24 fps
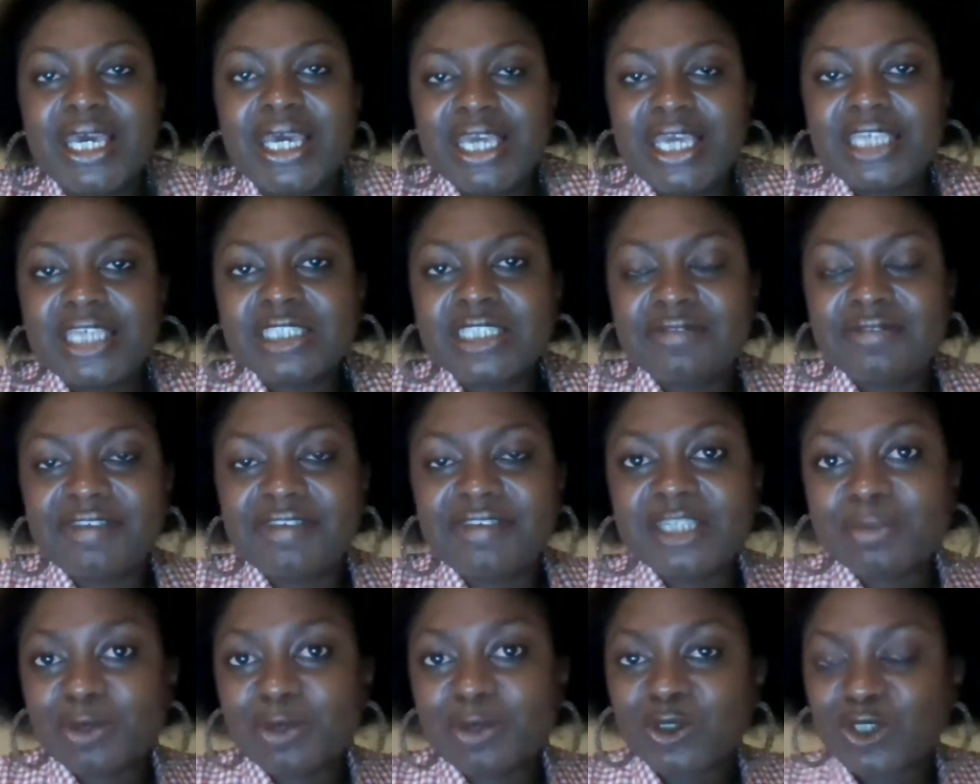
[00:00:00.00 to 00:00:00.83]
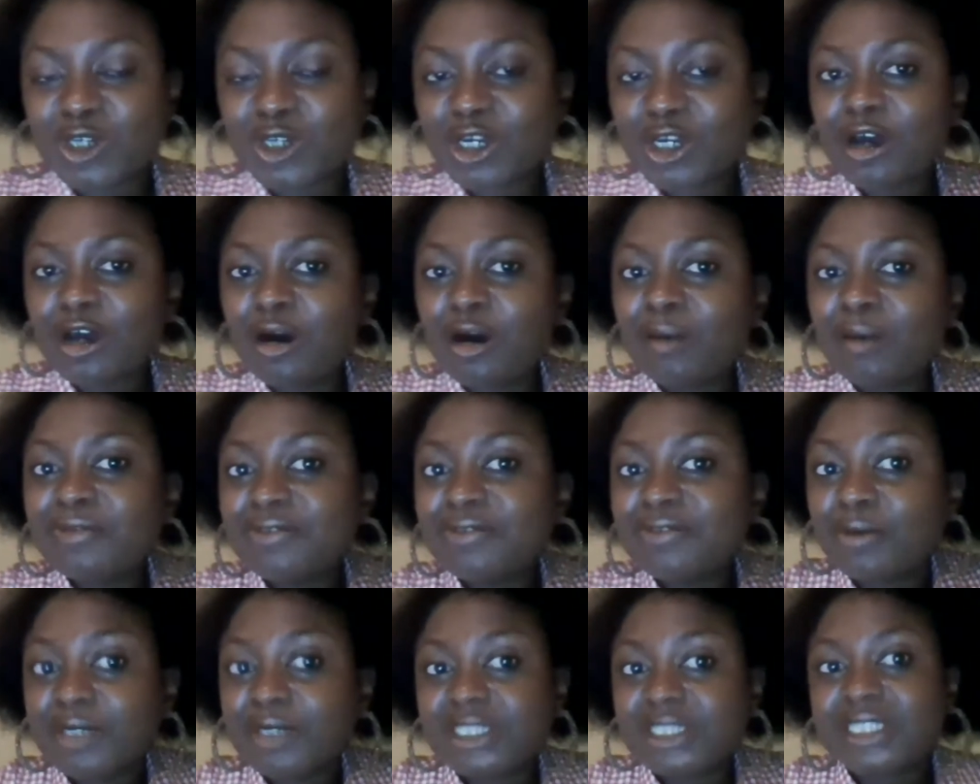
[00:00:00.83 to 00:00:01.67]
is
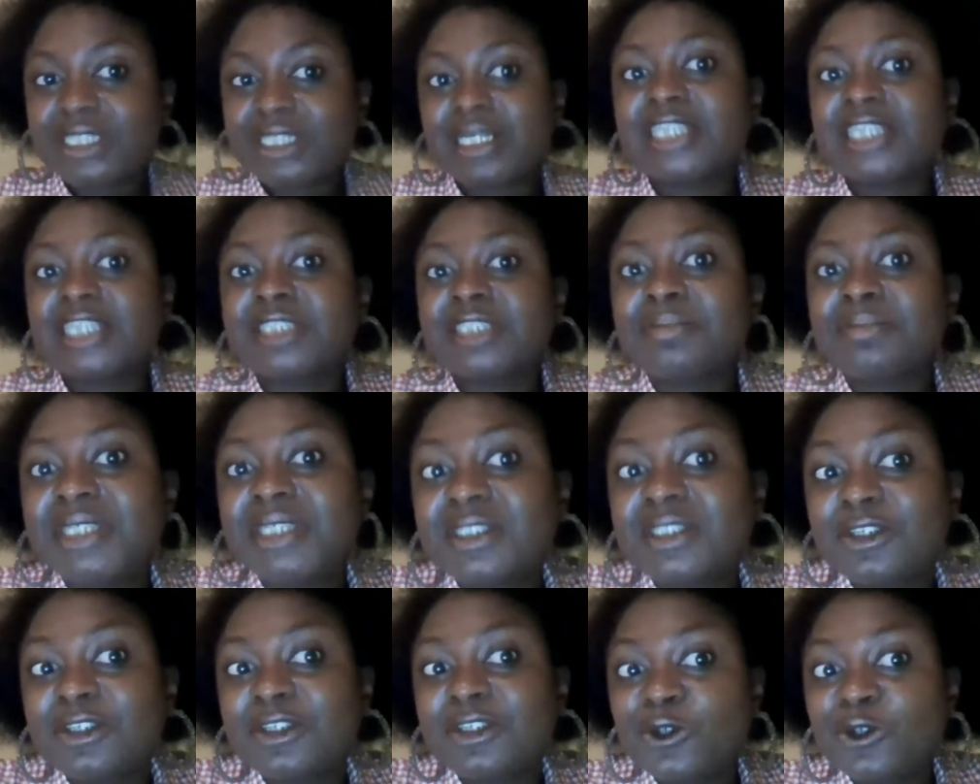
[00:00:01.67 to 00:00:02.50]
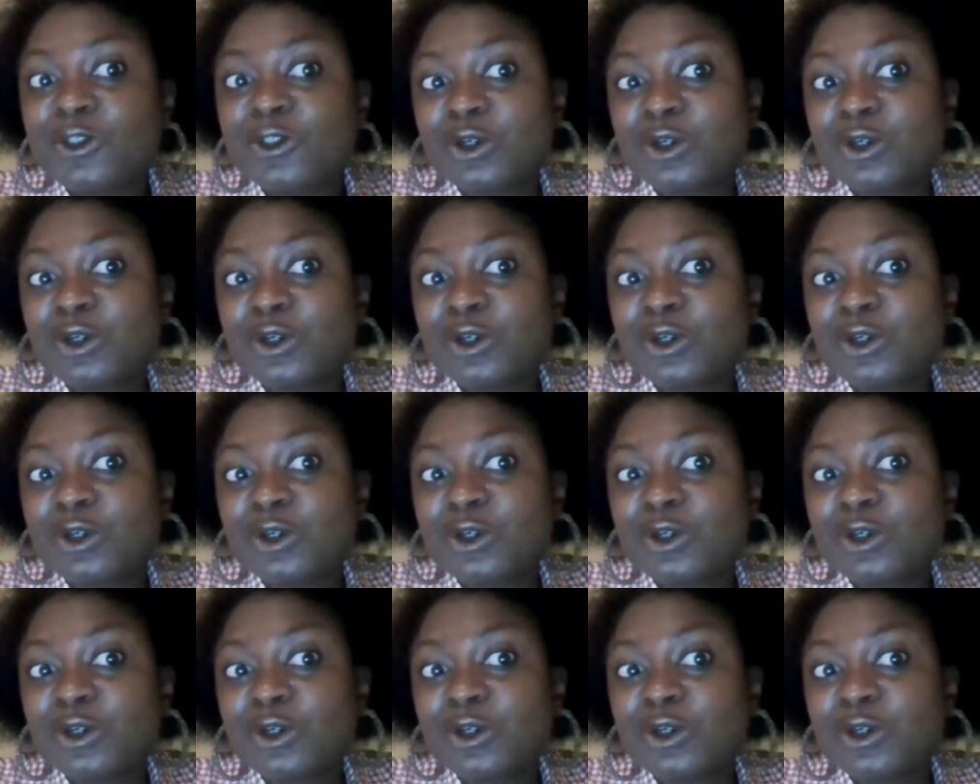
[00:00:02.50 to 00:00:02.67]
facebook.com/Miss Tokes,